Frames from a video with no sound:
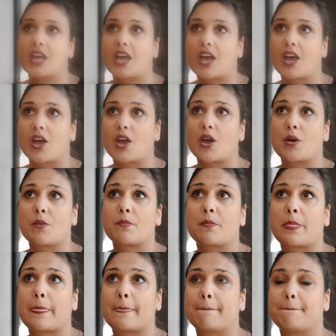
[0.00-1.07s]

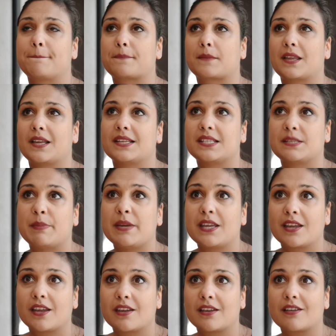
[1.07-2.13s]
um,
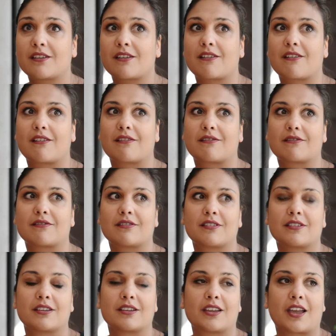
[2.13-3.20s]
speaking
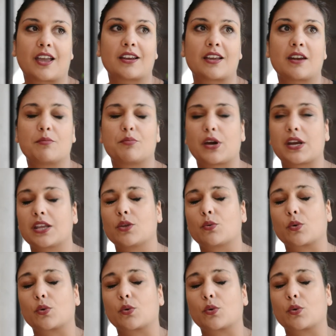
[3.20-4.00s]
and kind of breaking the